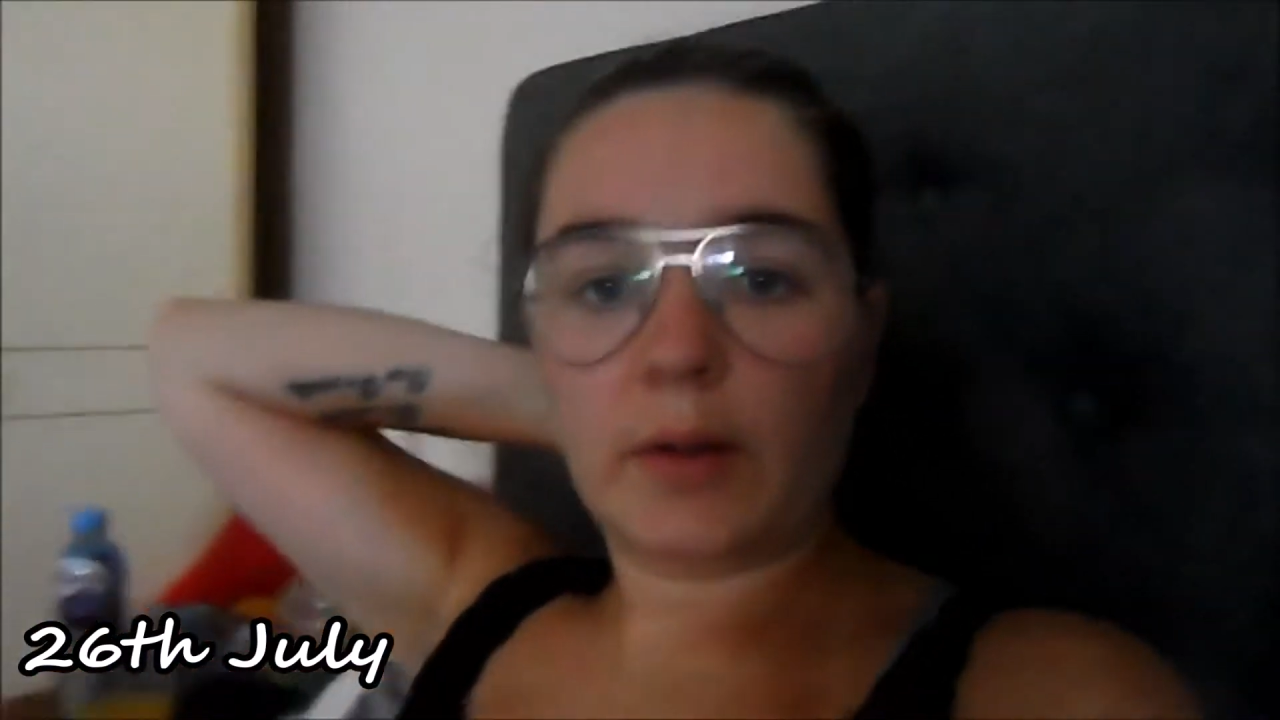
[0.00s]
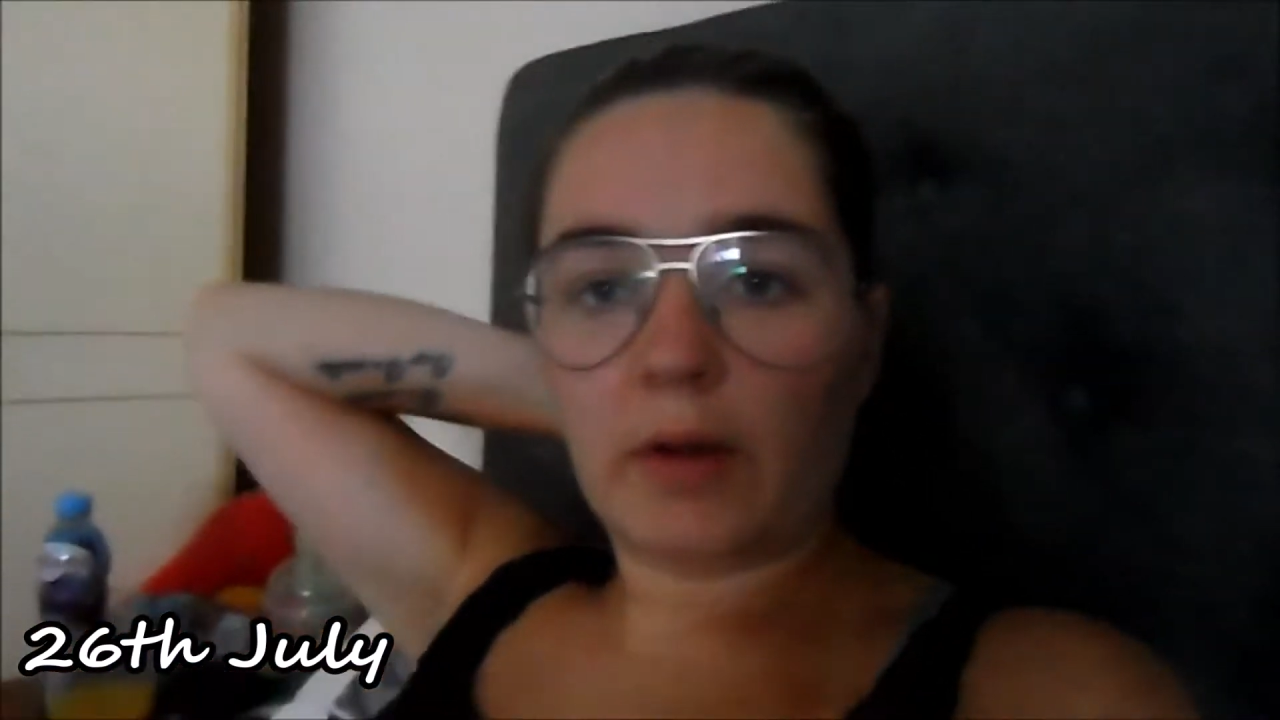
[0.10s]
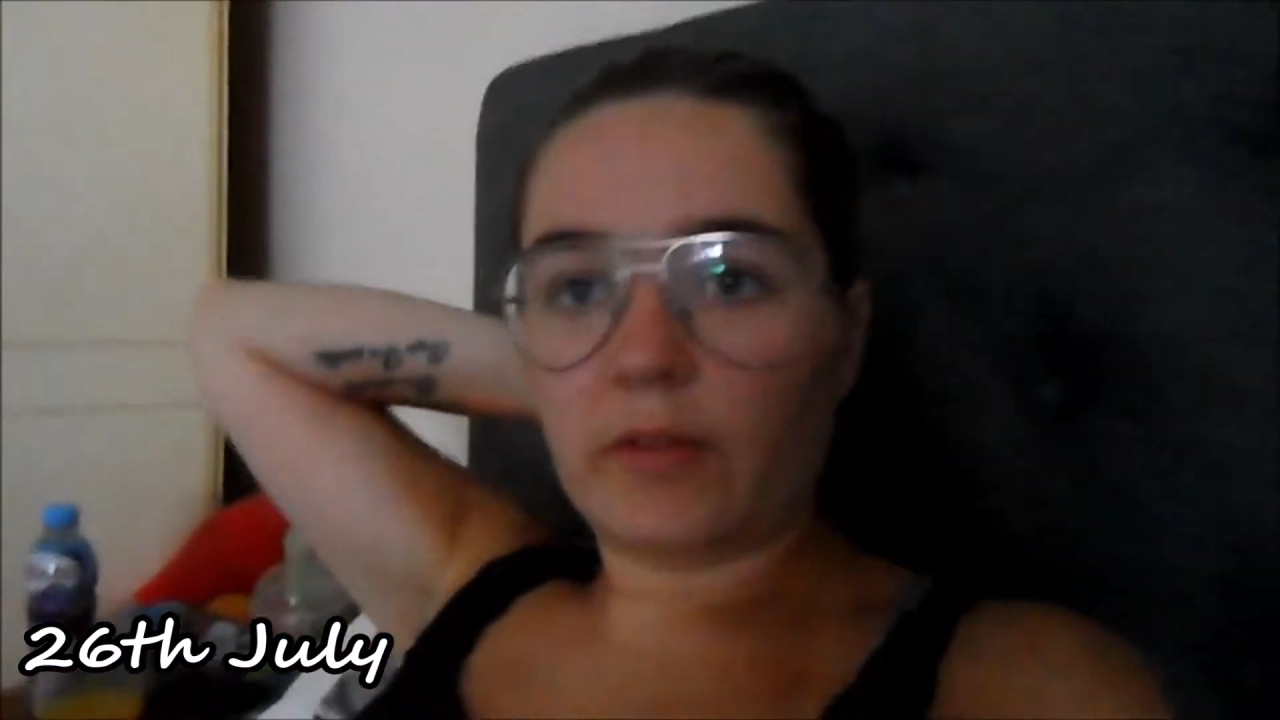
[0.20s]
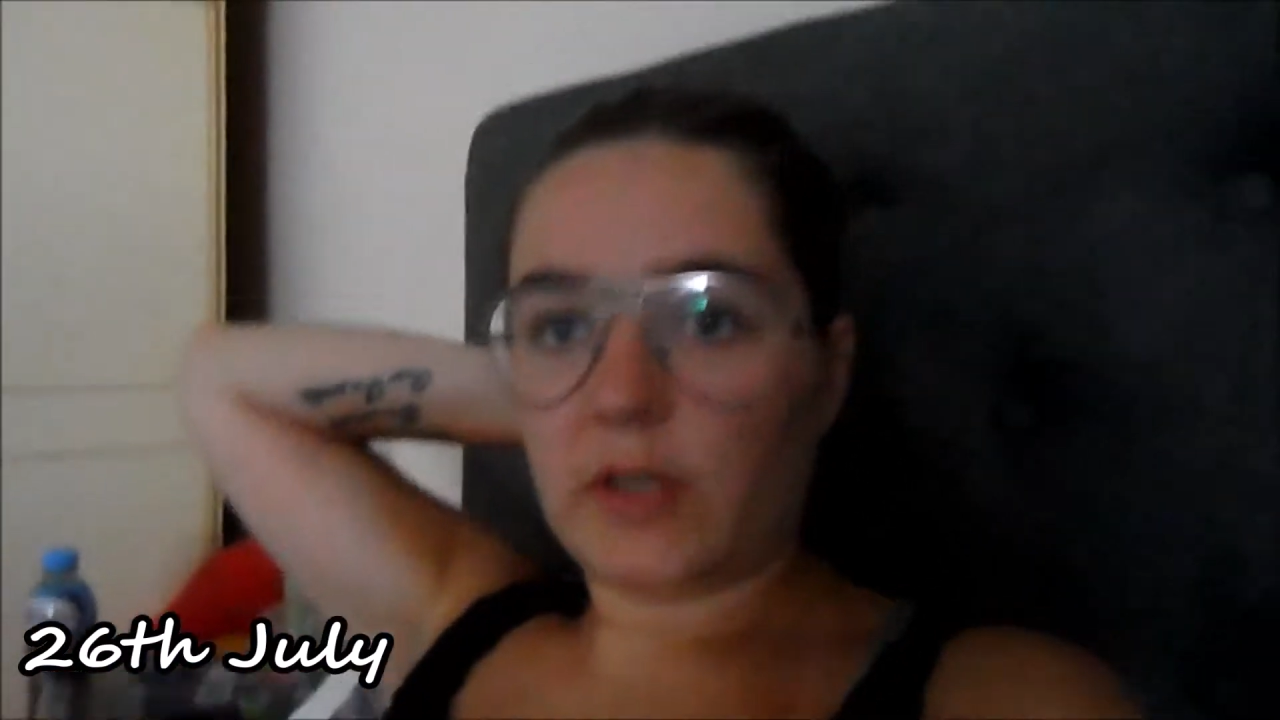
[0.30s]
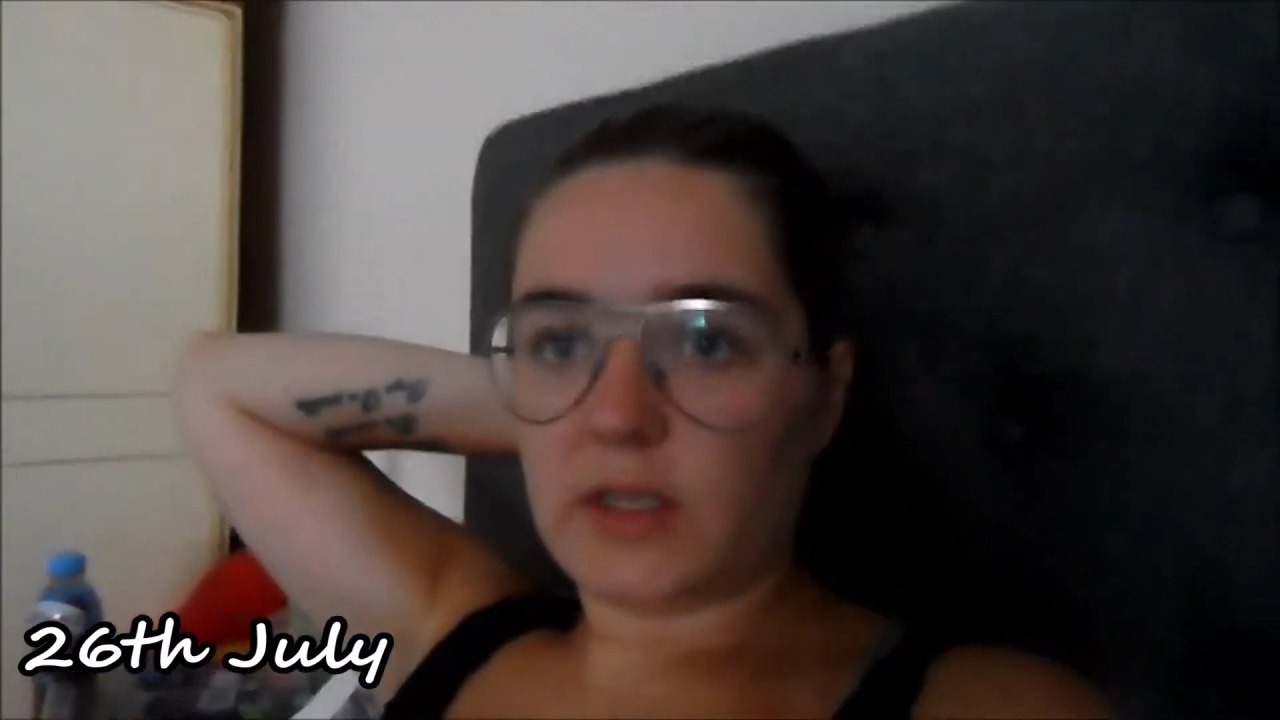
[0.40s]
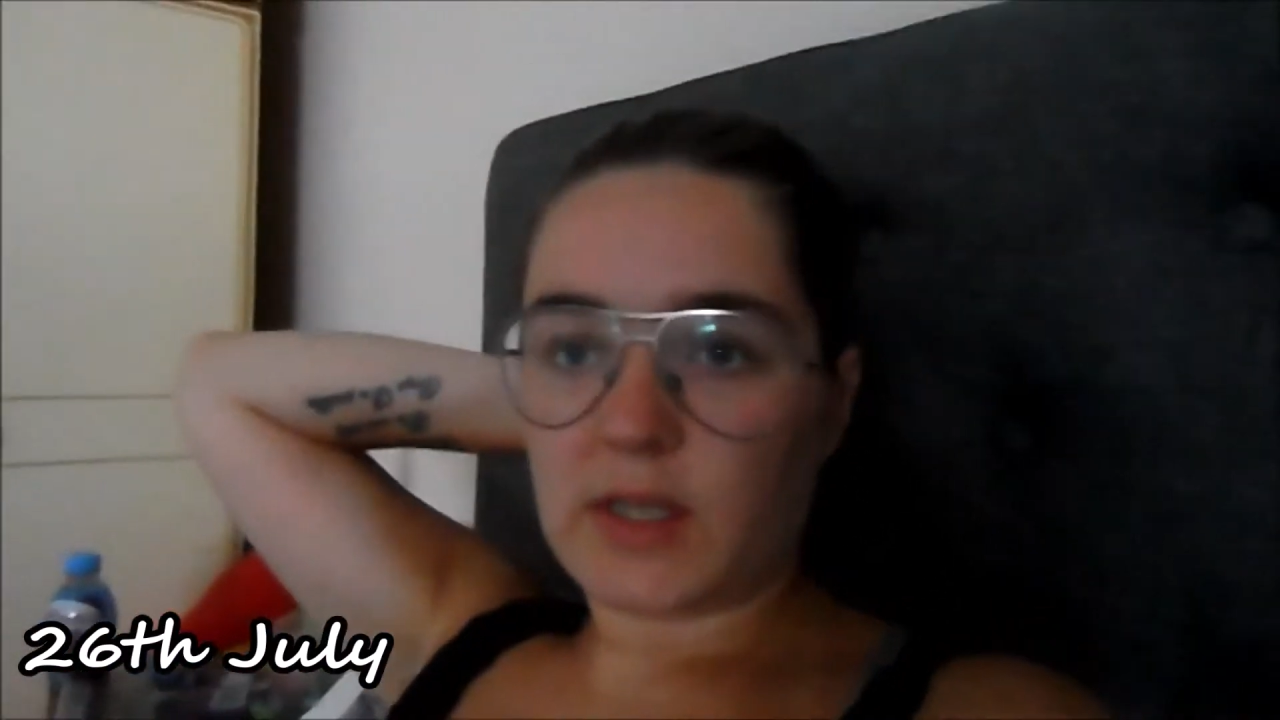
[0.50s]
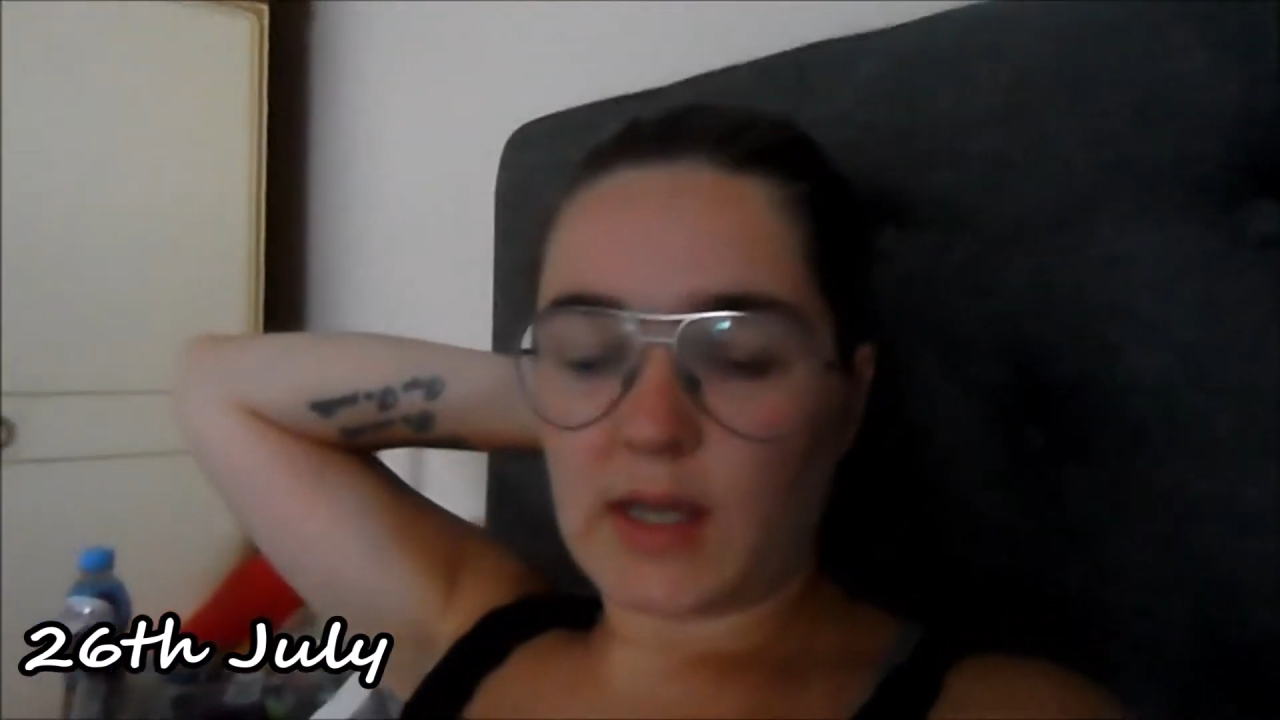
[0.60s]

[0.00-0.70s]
I'm currently